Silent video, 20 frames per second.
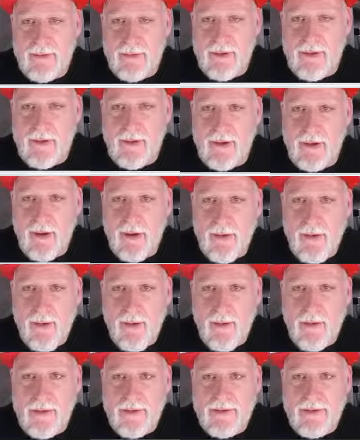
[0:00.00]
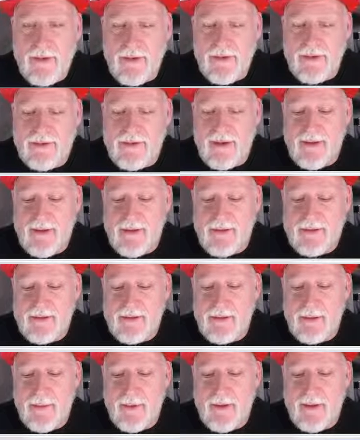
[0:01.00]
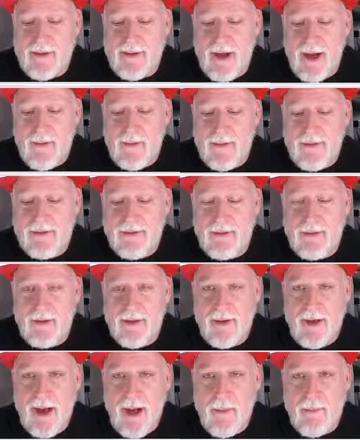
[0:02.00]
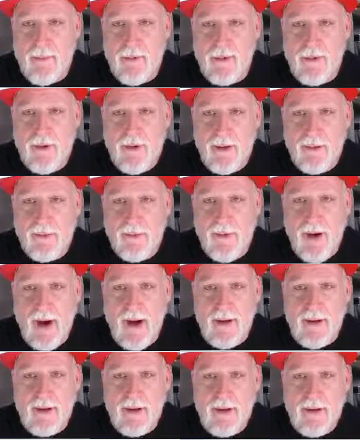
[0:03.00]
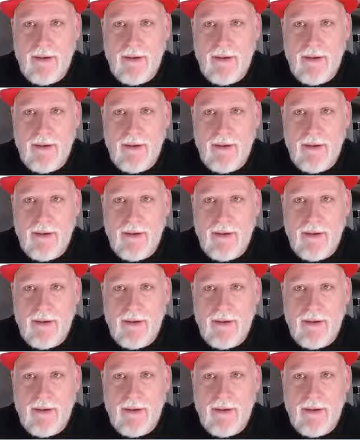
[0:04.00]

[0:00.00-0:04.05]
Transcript: Looking at our corners, you can see there's a little bit of damage to the upper right